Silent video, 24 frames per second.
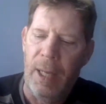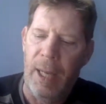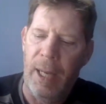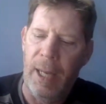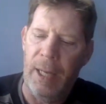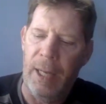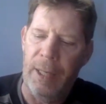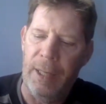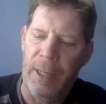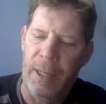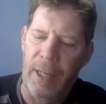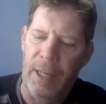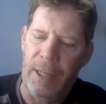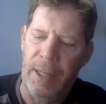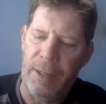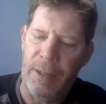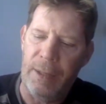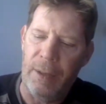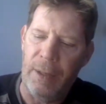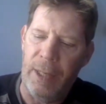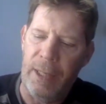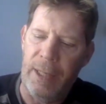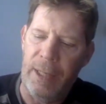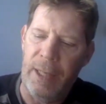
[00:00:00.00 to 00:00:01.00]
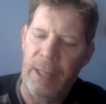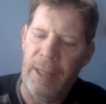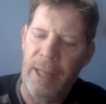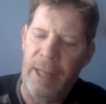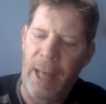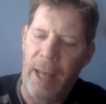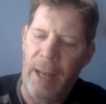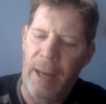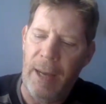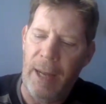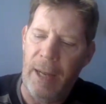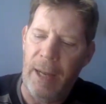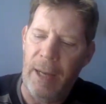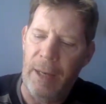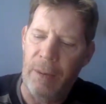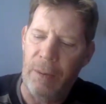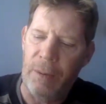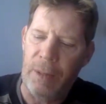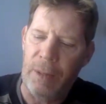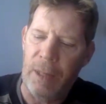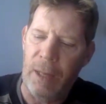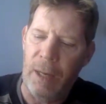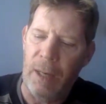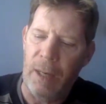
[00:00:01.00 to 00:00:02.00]
And, and so they did that. And it
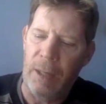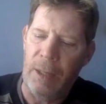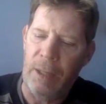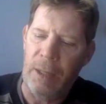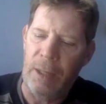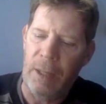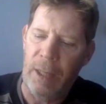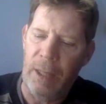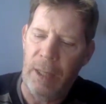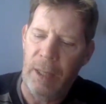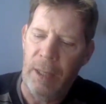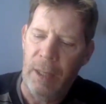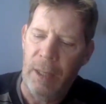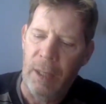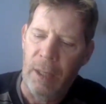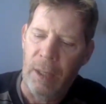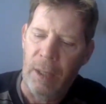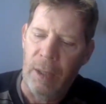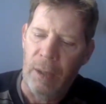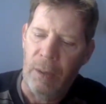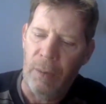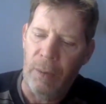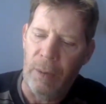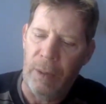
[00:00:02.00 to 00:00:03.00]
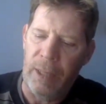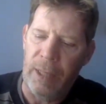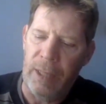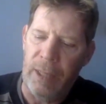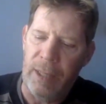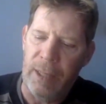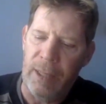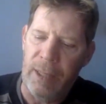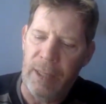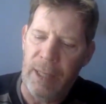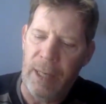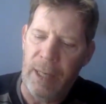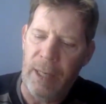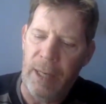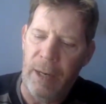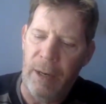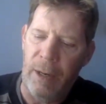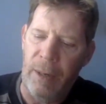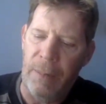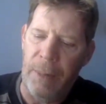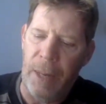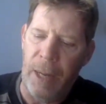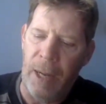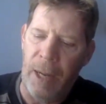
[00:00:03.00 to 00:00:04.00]
was largely with these
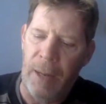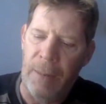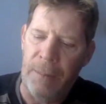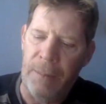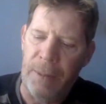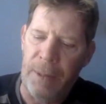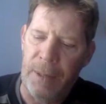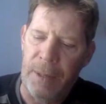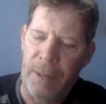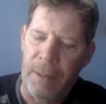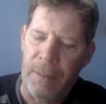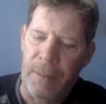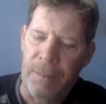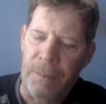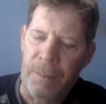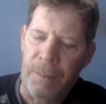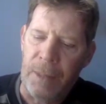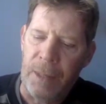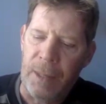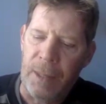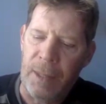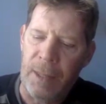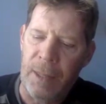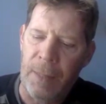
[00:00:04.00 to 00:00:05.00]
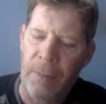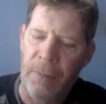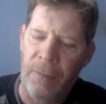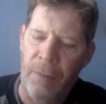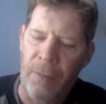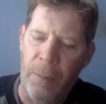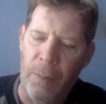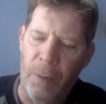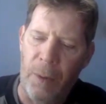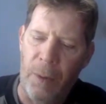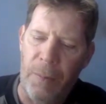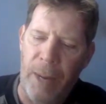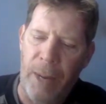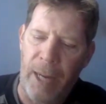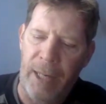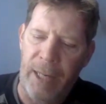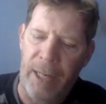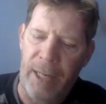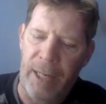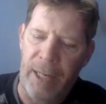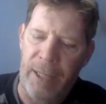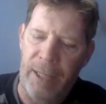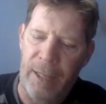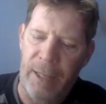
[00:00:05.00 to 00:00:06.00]
incendiary bombs. Some of them were
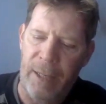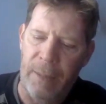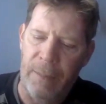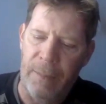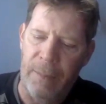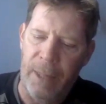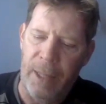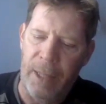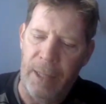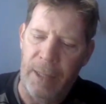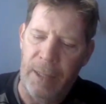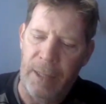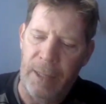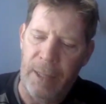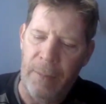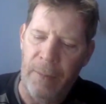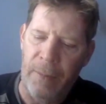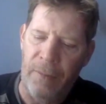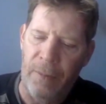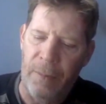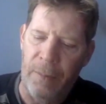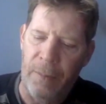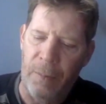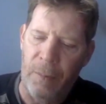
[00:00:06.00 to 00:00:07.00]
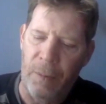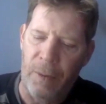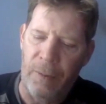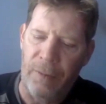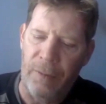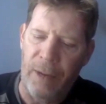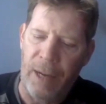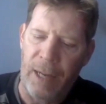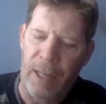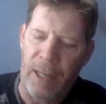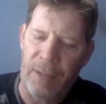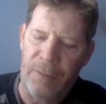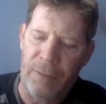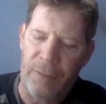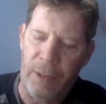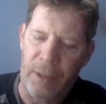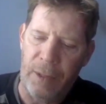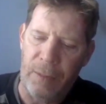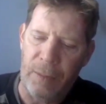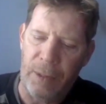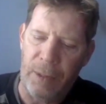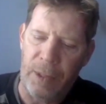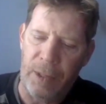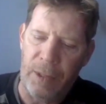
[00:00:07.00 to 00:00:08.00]
magnesium and some of them were
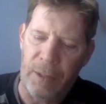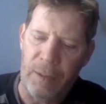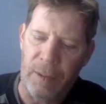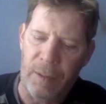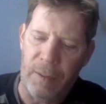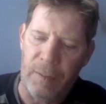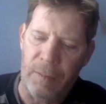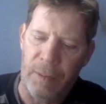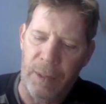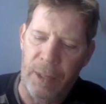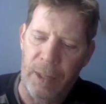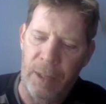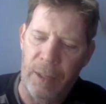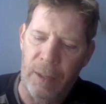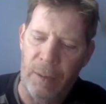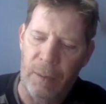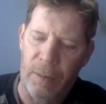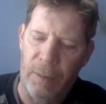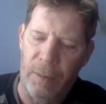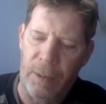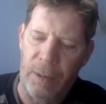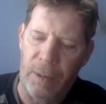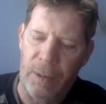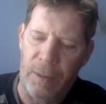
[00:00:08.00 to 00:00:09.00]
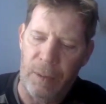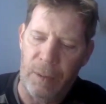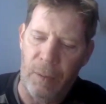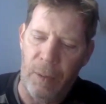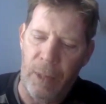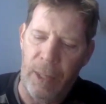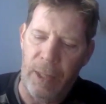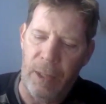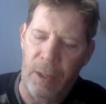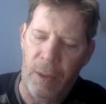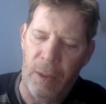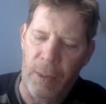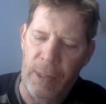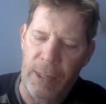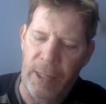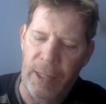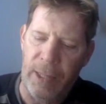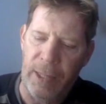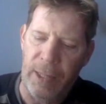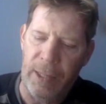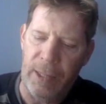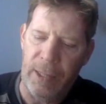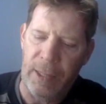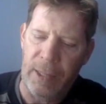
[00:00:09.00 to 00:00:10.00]
phosphorus, which, you know, was quite a
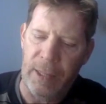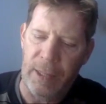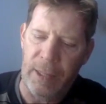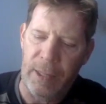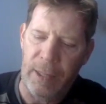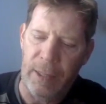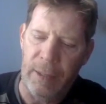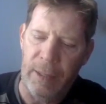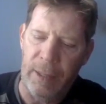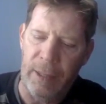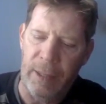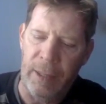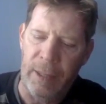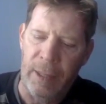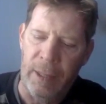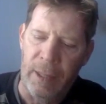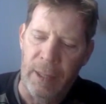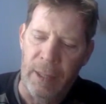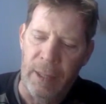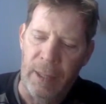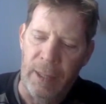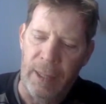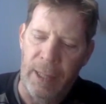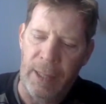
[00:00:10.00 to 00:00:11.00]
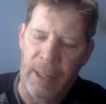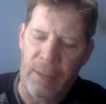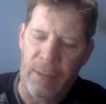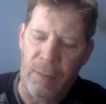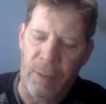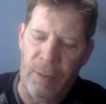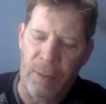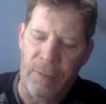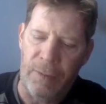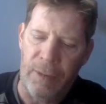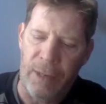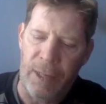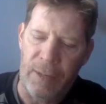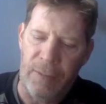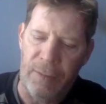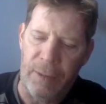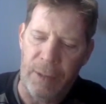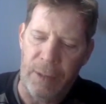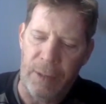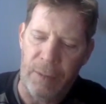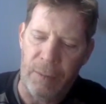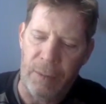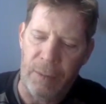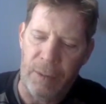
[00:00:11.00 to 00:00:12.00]
coincidence considering that's where
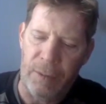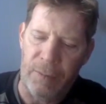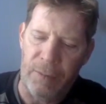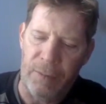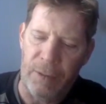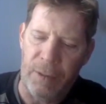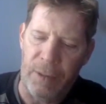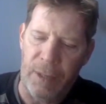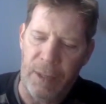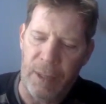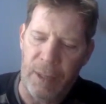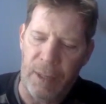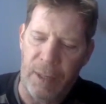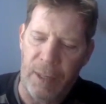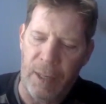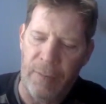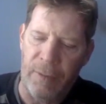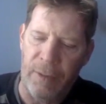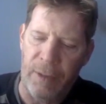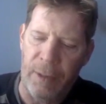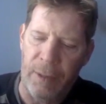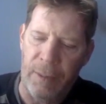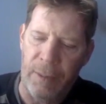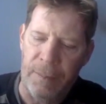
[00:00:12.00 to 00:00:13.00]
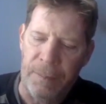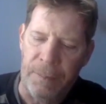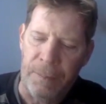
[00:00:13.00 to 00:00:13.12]
phosphorus was first discovered.